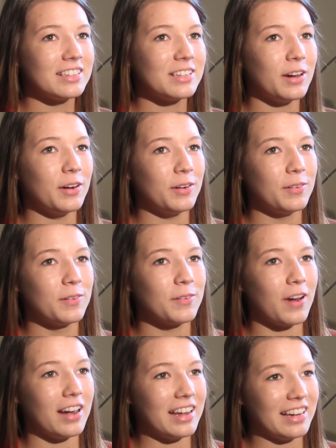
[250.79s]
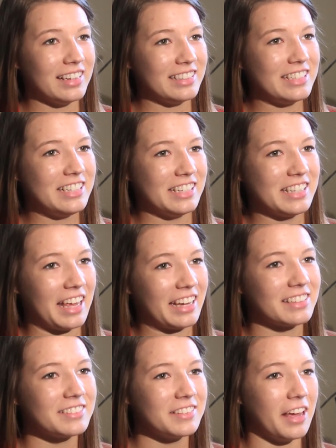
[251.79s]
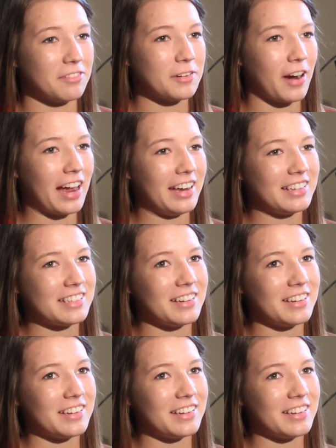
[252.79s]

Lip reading: so running is just like left to right,